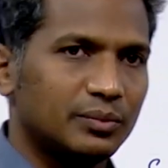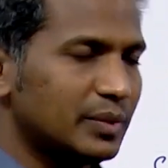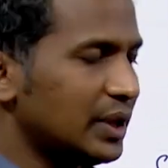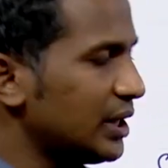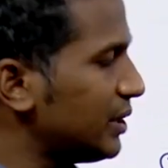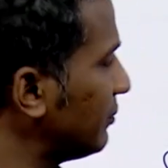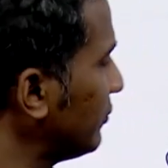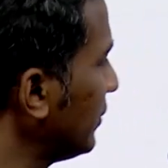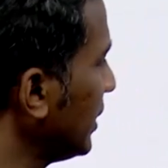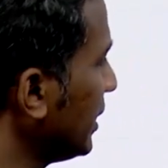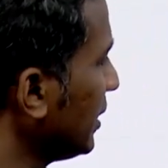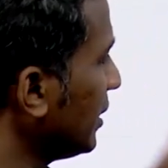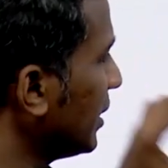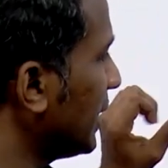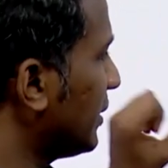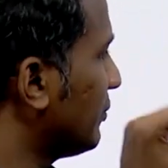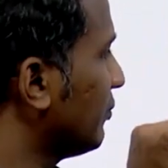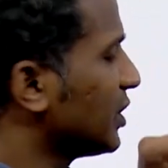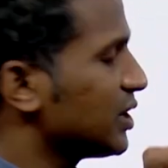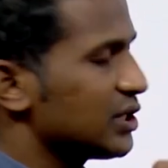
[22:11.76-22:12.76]
but we
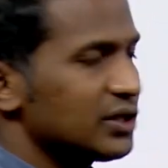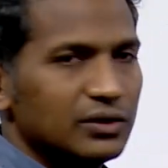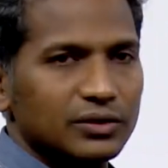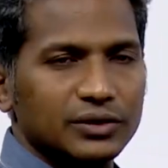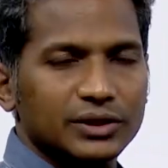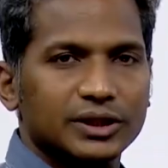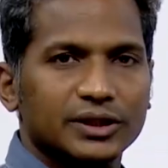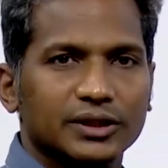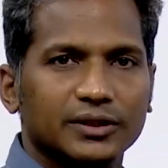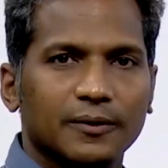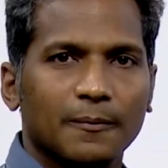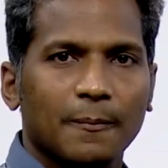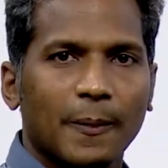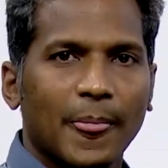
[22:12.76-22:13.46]
get one solution.